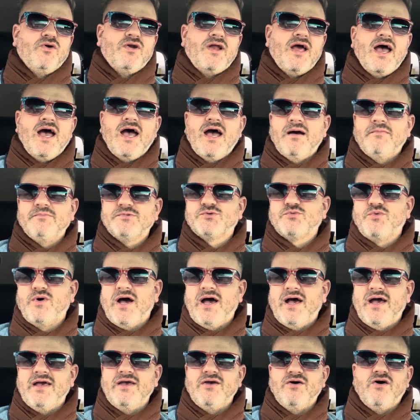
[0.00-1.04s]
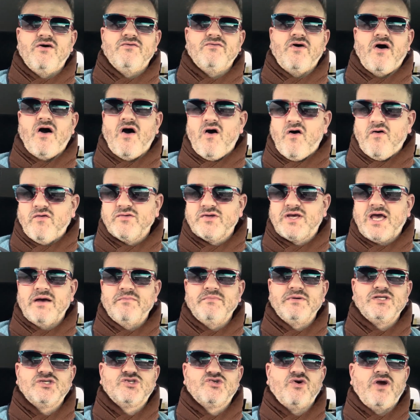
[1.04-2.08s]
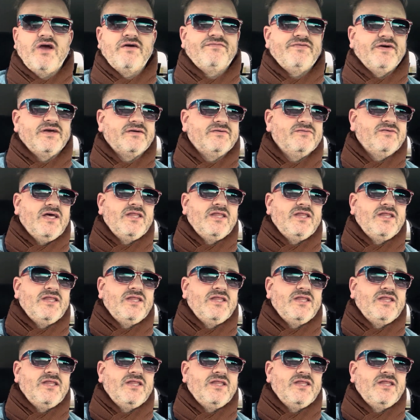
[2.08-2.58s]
in harm's way of oncoming traffic,